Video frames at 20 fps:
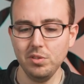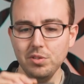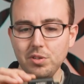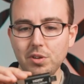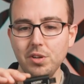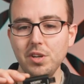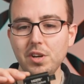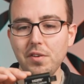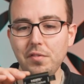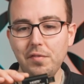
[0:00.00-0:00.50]

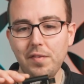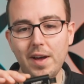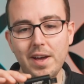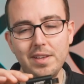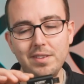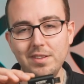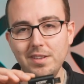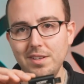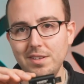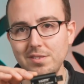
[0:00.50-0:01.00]
you're gonna
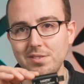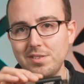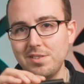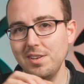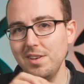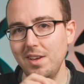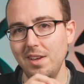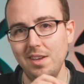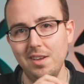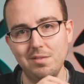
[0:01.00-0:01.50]
find these
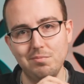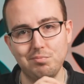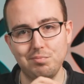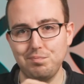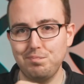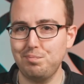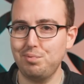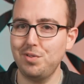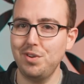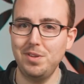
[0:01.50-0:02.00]

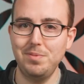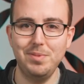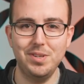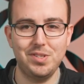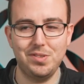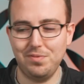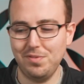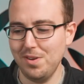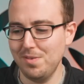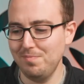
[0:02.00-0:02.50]
pretty
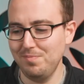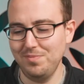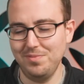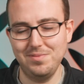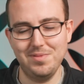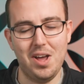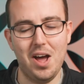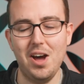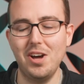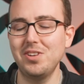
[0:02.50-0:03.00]
much from
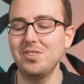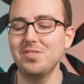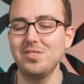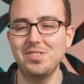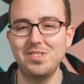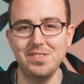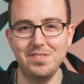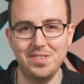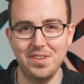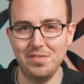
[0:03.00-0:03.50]

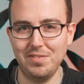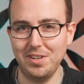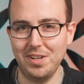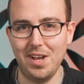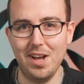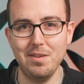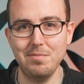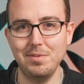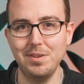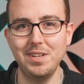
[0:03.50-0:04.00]
hundreds of different
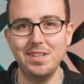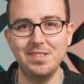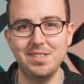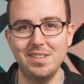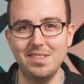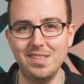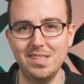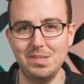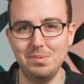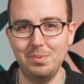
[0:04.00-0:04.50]
companies
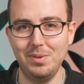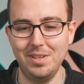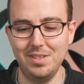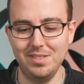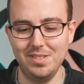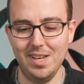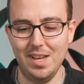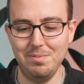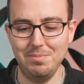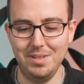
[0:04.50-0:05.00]
at this point in
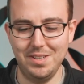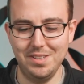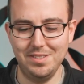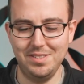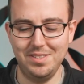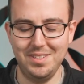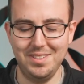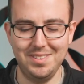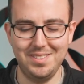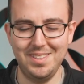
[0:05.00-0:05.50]
time because
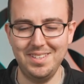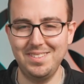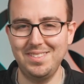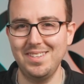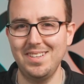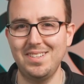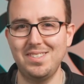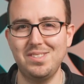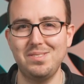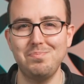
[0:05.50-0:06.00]
these things
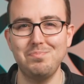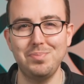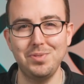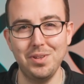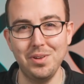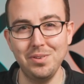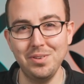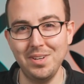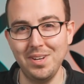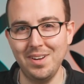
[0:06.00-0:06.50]

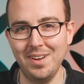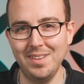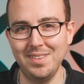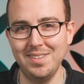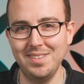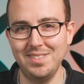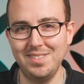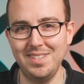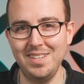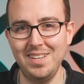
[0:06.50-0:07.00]
exploded on
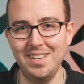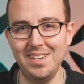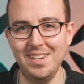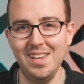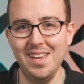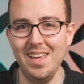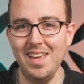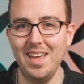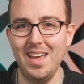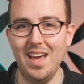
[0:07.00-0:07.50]
the scene.
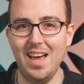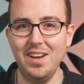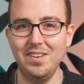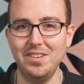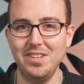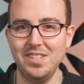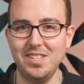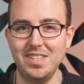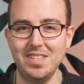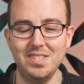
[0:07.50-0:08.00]

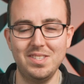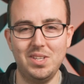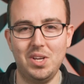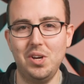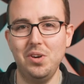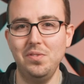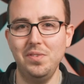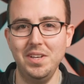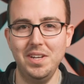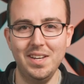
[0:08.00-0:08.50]
Ever since
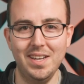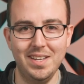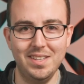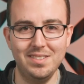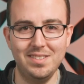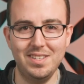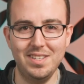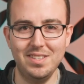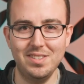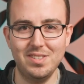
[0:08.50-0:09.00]
COVID
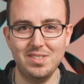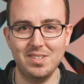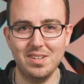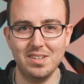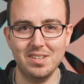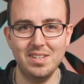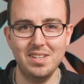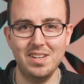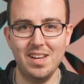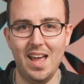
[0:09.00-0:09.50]
19
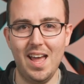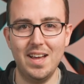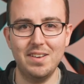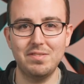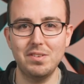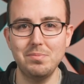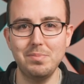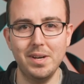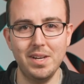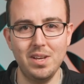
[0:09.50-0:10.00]
started,
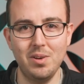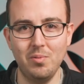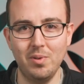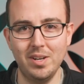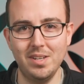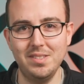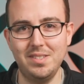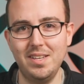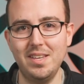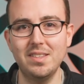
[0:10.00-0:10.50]
everybody
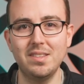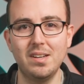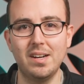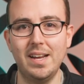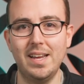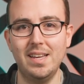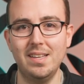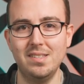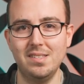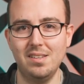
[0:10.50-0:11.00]
wanted to get their
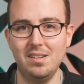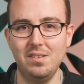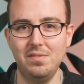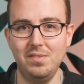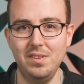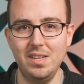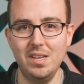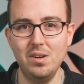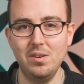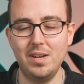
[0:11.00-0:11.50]
hands on a
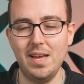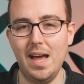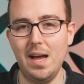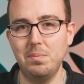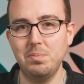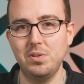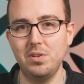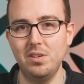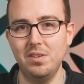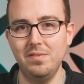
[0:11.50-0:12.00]
video
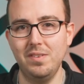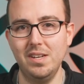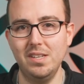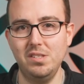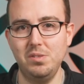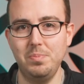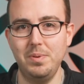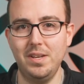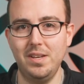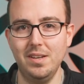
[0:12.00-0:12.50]
capture
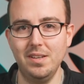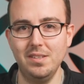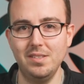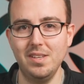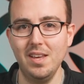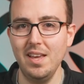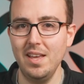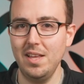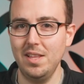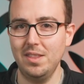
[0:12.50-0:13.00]
device because
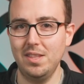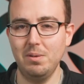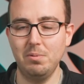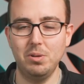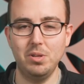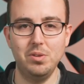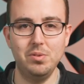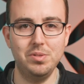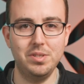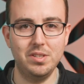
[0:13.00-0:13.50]
they were
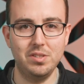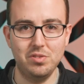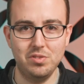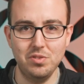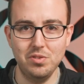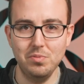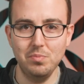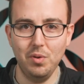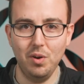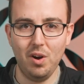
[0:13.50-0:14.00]
using
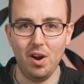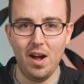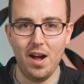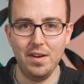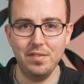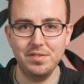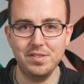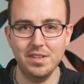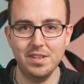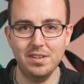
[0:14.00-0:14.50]
Zoom more
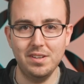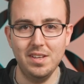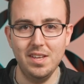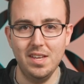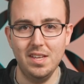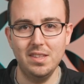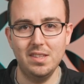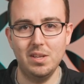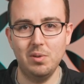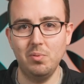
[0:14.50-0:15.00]
often.
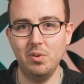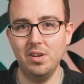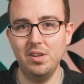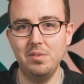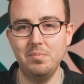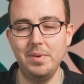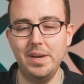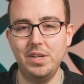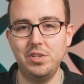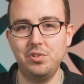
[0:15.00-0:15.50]
They wanted
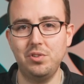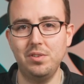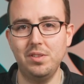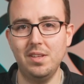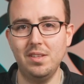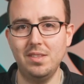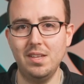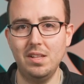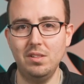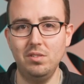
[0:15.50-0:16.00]
to make sure
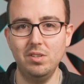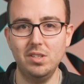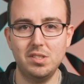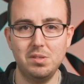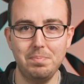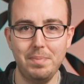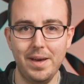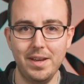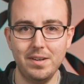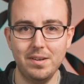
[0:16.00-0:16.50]
that they
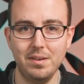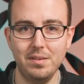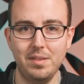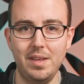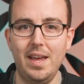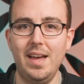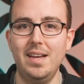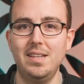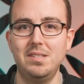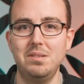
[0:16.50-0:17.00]
looked better.
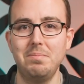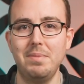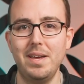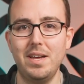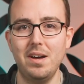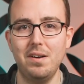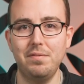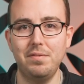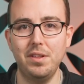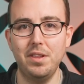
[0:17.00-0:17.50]
They had to
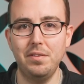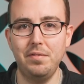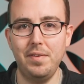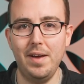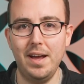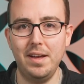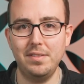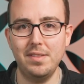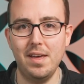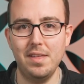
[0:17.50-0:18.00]
make up for the
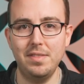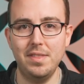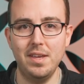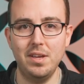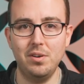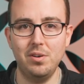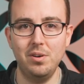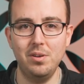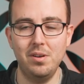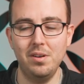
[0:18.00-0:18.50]
fact that they
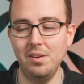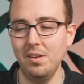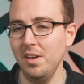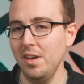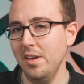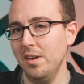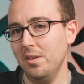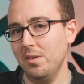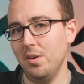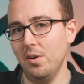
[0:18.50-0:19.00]
couldn't
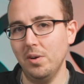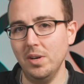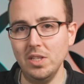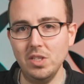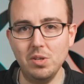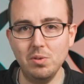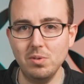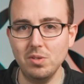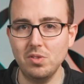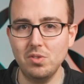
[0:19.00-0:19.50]
go
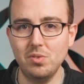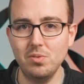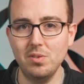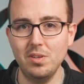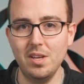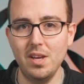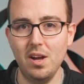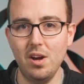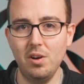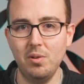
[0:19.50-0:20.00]
into a
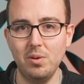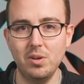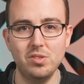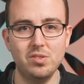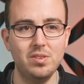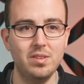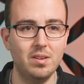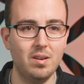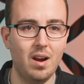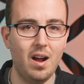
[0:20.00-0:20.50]
studio or
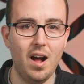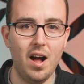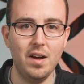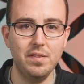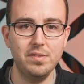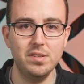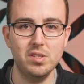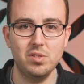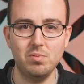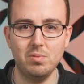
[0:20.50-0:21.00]
to their
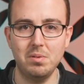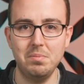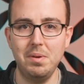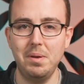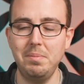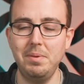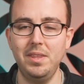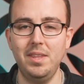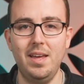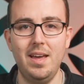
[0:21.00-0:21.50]
office where
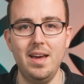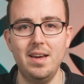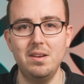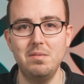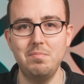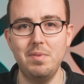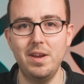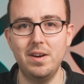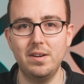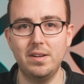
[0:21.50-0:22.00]
maybe they had a
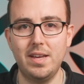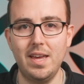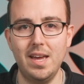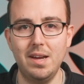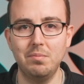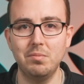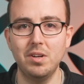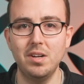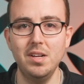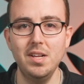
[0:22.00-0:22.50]
better
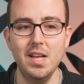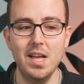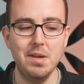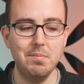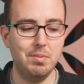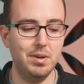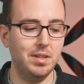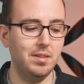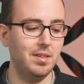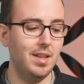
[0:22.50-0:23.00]
camera.
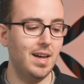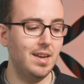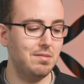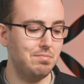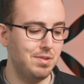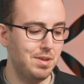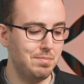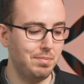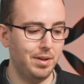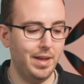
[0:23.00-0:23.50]
But a lot of
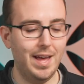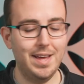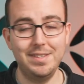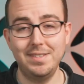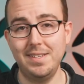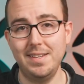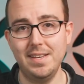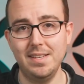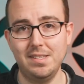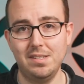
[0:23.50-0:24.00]
people had
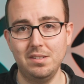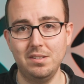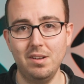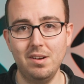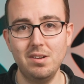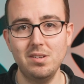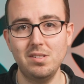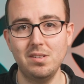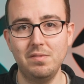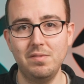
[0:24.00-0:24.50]

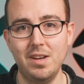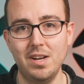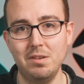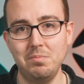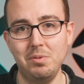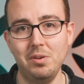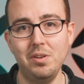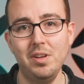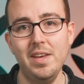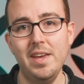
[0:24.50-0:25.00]
DSLRs
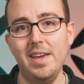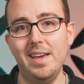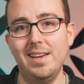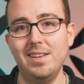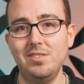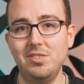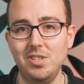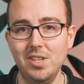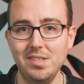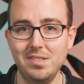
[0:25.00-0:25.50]
available
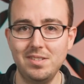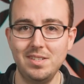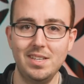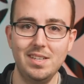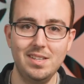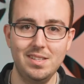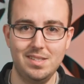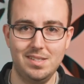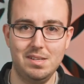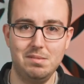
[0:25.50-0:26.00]
and just
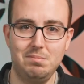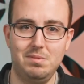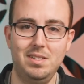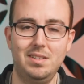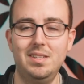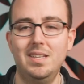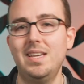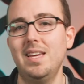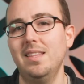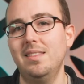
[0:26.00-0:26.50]
needed something
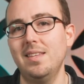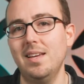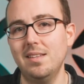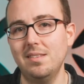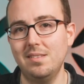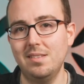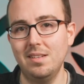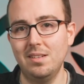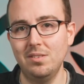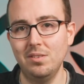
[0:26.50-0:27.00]
to get that
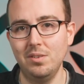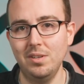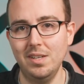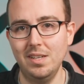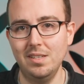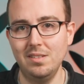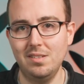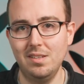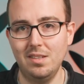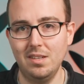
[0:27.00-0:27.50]
signal
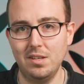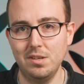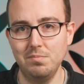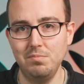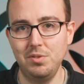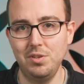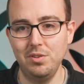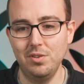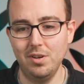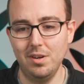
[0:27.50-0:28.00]
into the
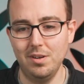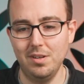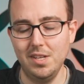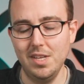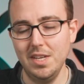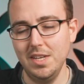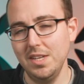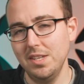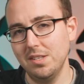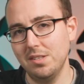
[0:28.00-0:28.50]
computer.
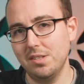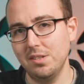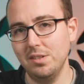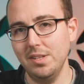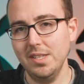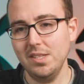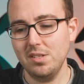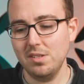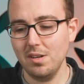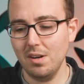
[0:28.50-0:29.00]
So
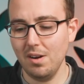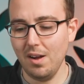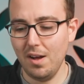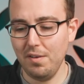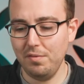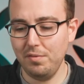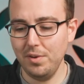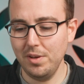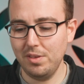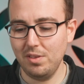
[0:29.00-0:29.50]
let's start
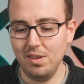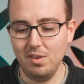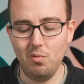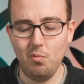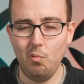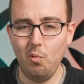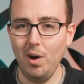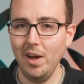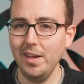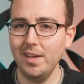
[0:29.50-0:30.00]
off with
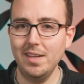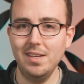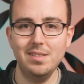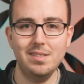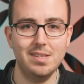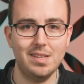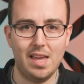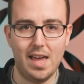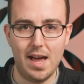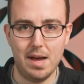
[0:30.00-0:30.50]
what
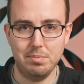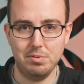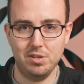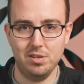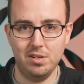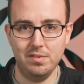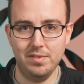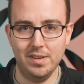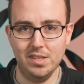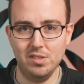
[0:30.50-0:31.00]
is a capture
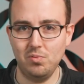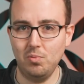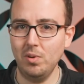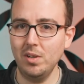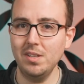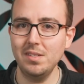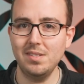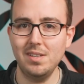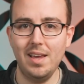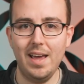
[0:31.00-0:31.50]
device?
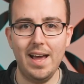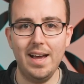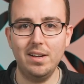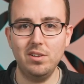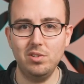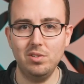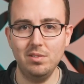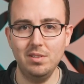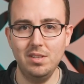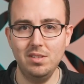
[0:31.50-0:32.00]
What is it actually?
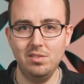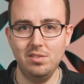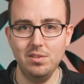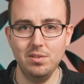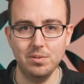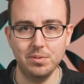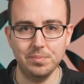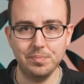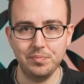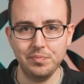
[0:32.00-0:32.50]
actually
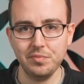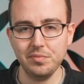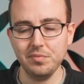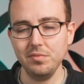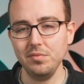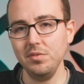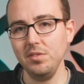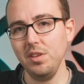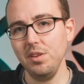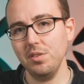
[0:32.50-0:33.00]
do.
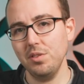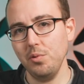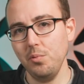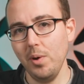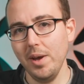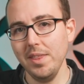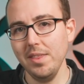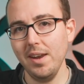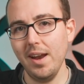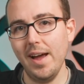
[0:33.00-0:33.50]
The
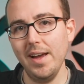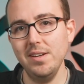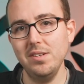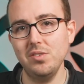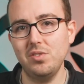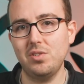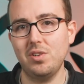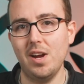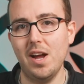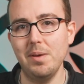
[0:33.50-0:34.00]
way that I
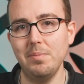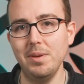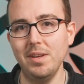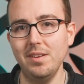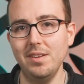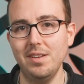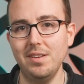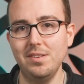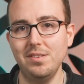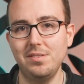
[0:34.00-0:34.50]
describe
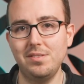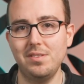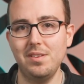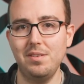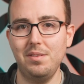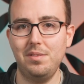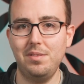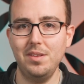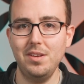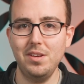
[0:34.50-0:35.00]
it is
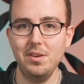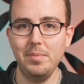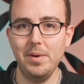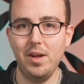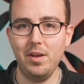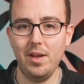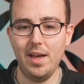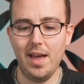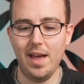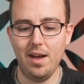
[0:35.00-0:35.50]
think
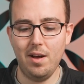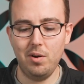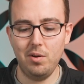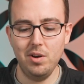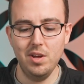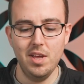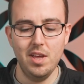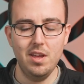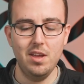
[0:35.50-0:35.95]
about how